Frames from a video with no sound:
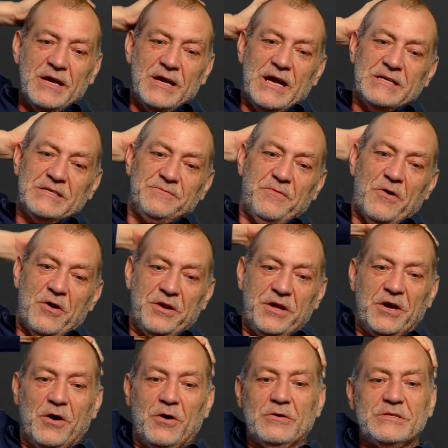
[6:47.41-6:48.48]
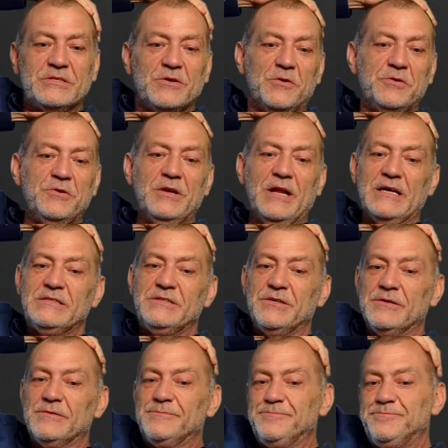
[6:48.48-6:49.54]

As Vardy goes, so do Leicester.